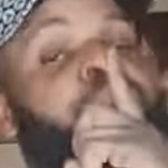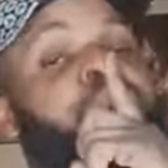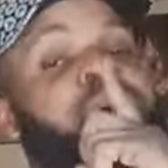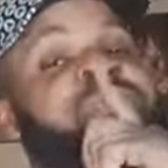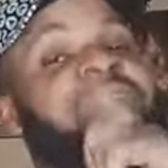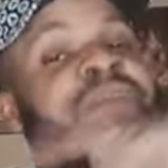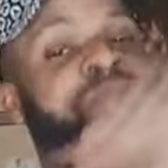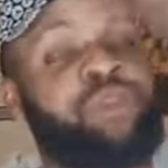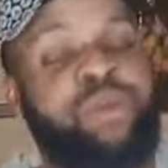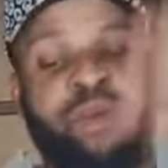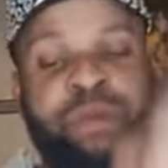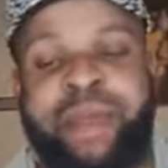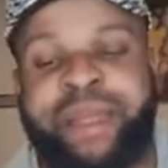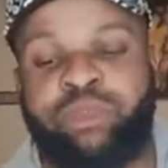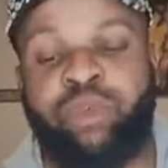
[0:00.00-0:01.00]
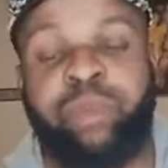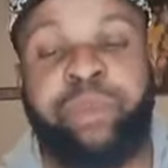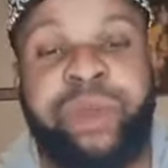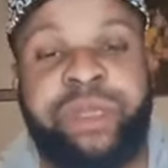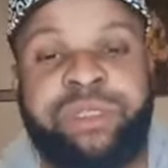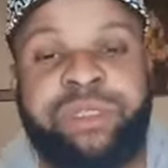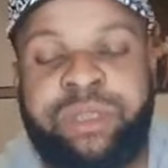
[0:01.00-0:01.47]
post that video for my new
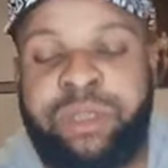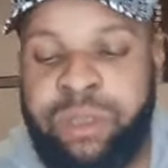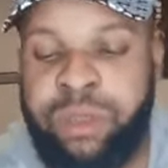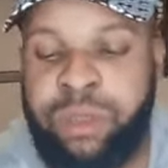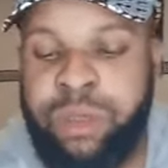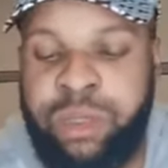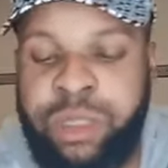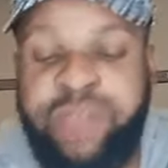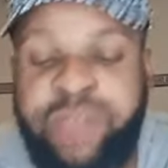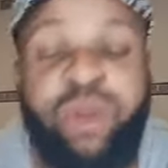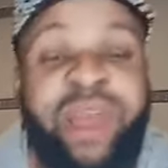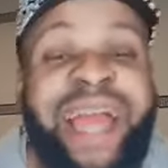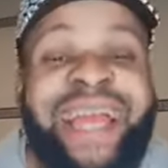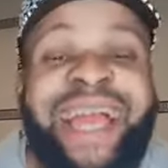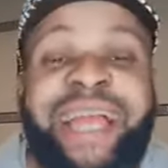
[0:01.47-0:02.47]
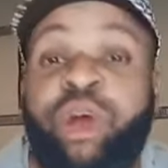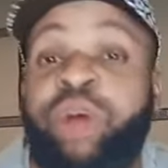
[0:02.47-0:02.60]
page. They never